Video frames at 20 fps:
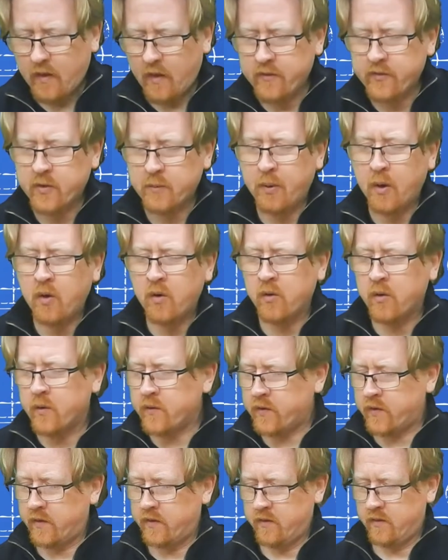
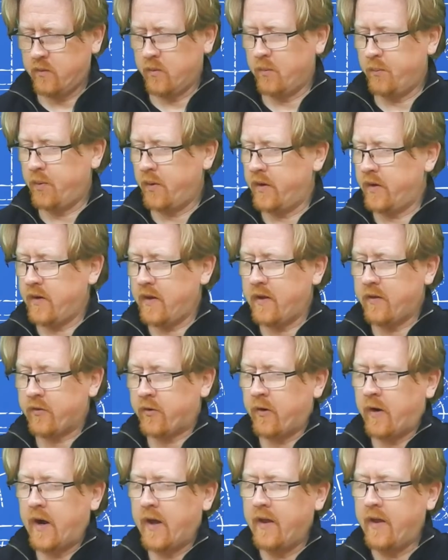Suppose, and we'll put
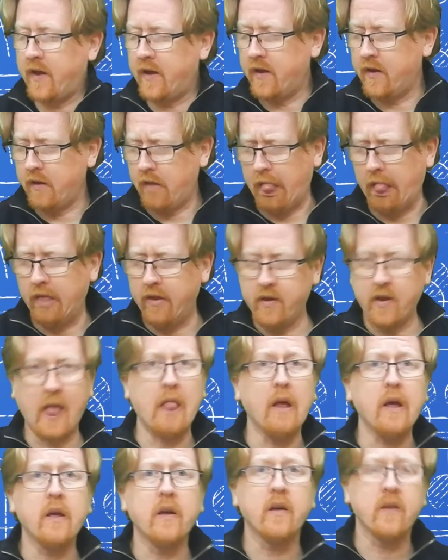Easter
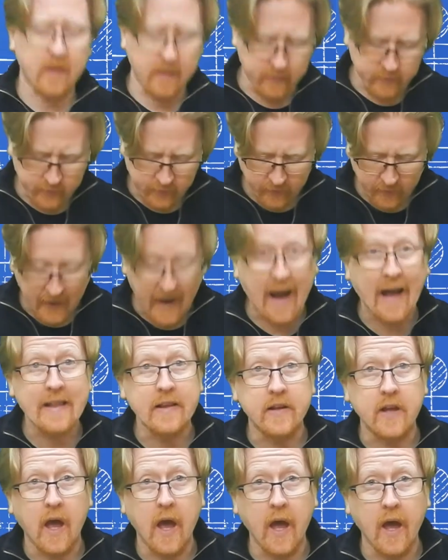
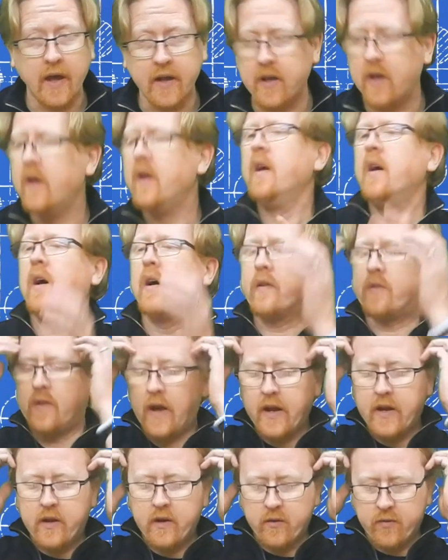Island Head
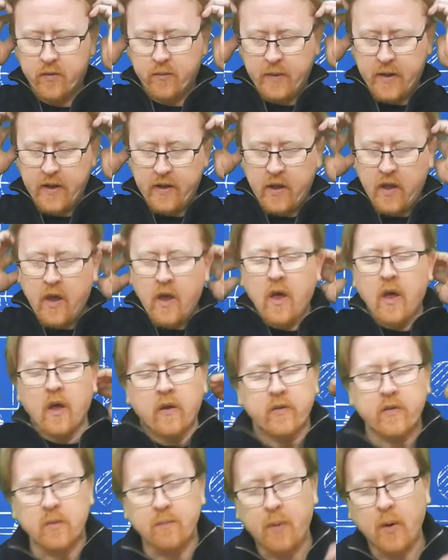aside here for a minute.
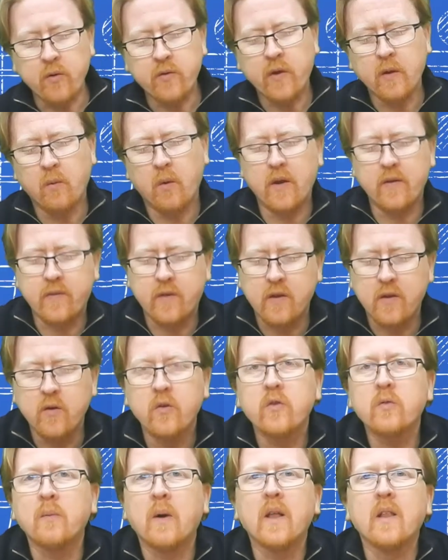Suppose I wanted to
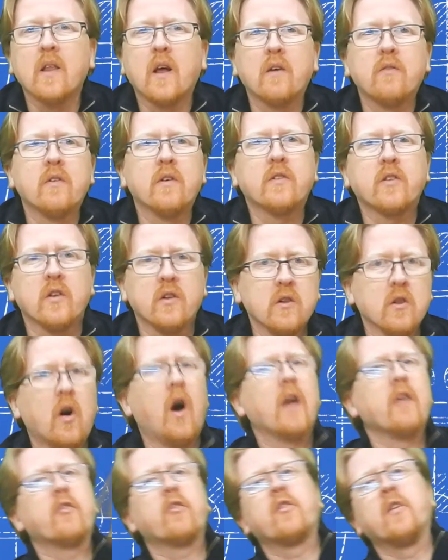use my lever to
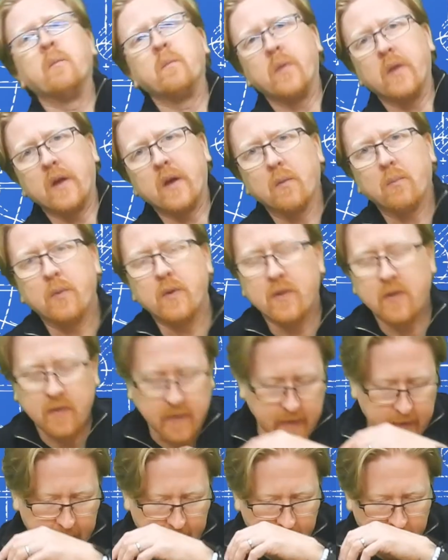launch something up into
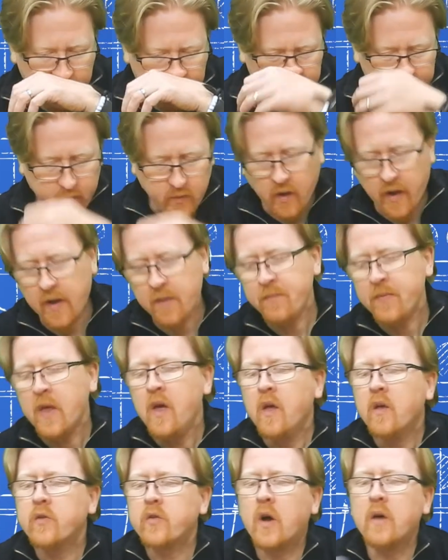the air, okay?
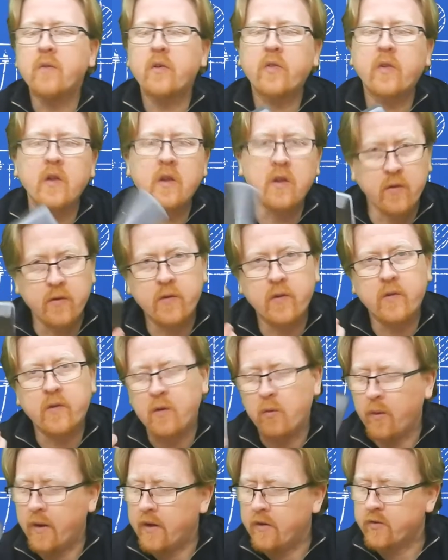So I'm just going to use this
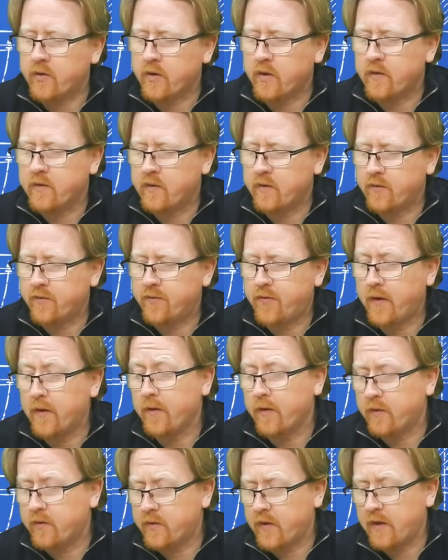eraser because it's a
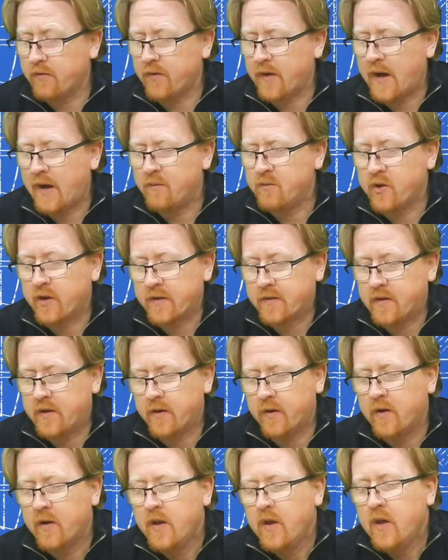fairly safe object
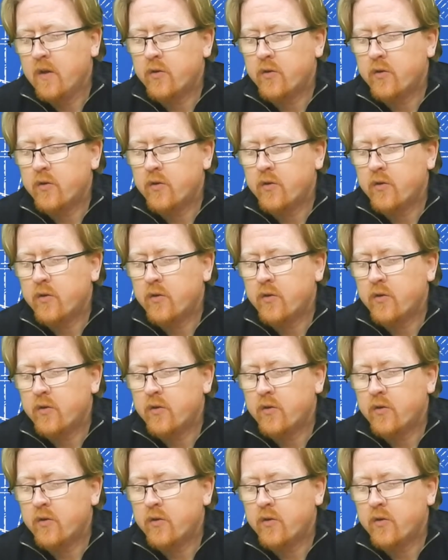here.